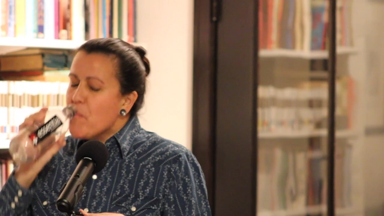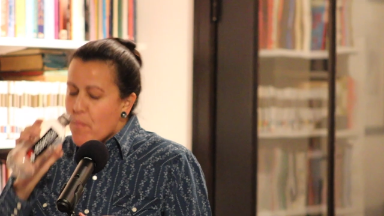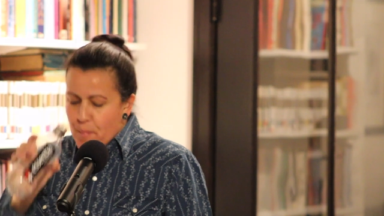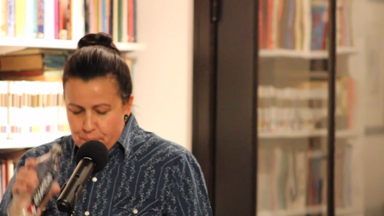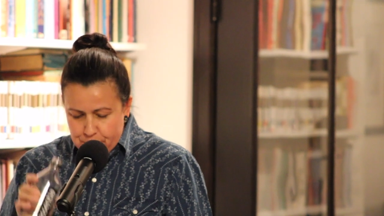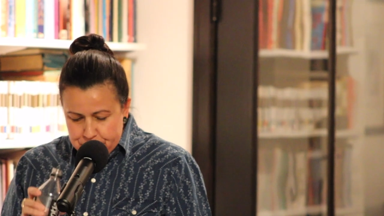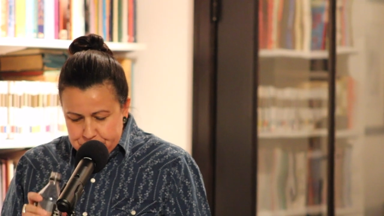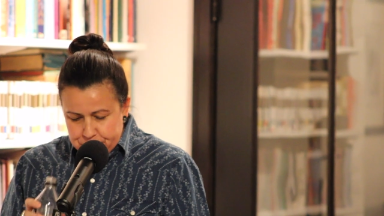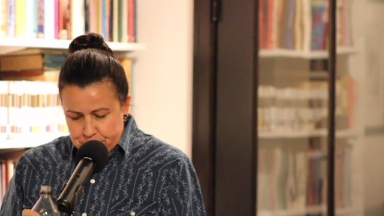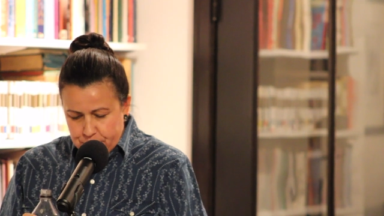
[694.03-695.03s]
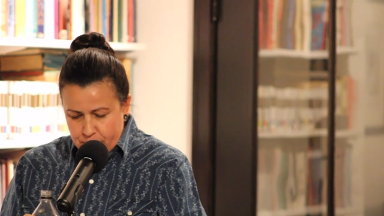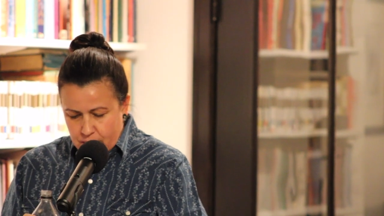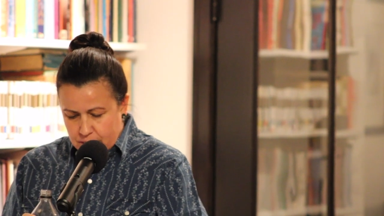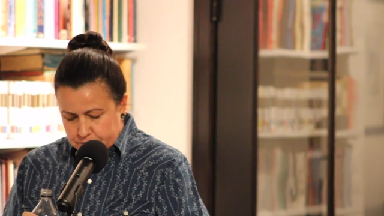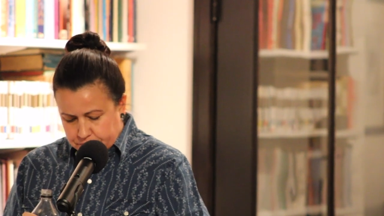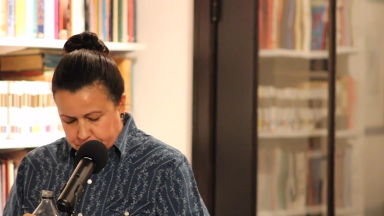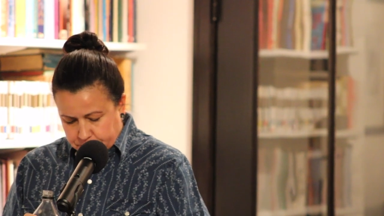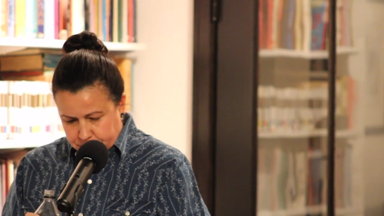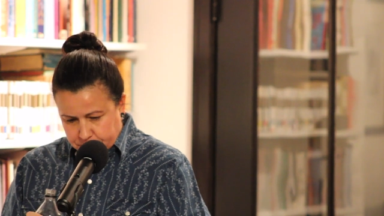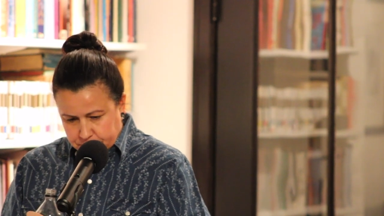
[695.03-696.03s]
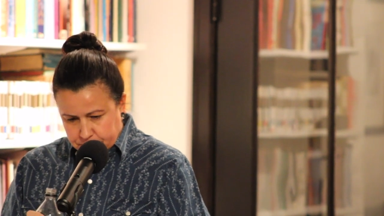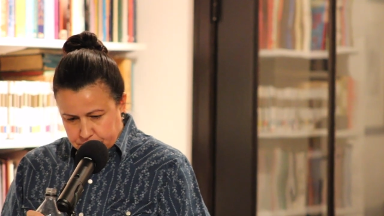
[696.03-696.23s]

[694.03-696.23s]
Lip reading: (no one is talking)